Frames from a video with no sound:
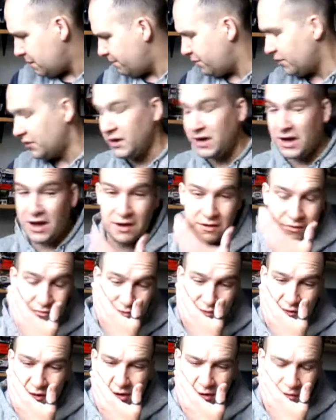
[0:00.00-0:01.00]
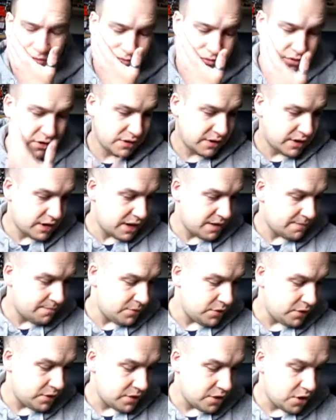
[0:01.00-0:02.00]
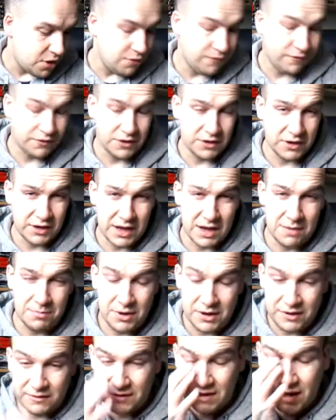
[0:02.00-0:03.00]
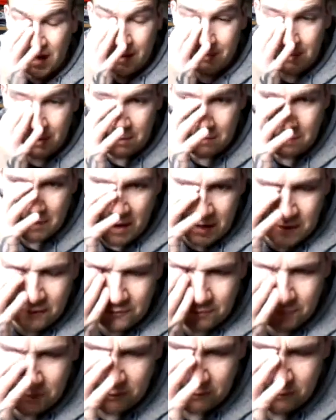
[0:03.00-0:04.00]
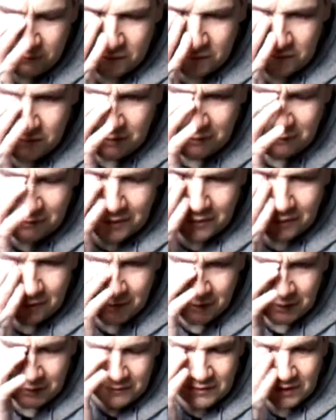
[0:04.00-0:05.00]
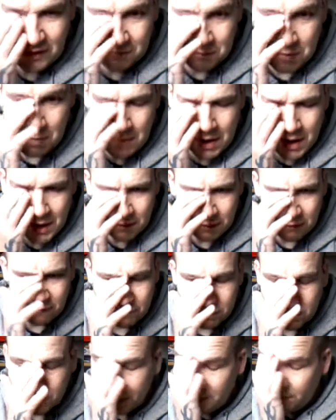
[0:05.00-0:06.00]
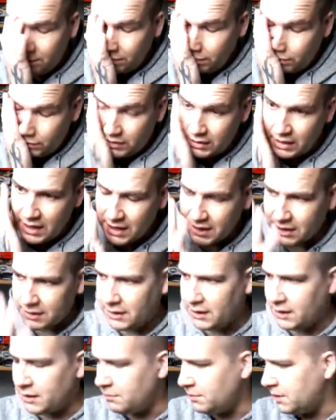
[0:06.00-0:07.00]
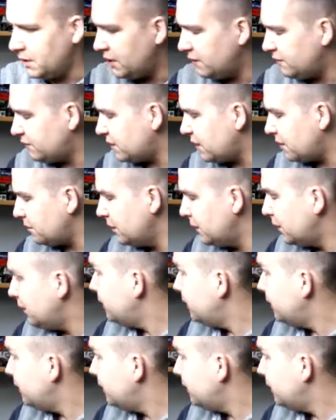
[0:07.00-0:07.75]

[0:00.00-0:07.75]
But yeah, so I'm hopefully going to get a bit of time at the bench, because it's the only thing that takes my mind off bloody the agony at the minute. So,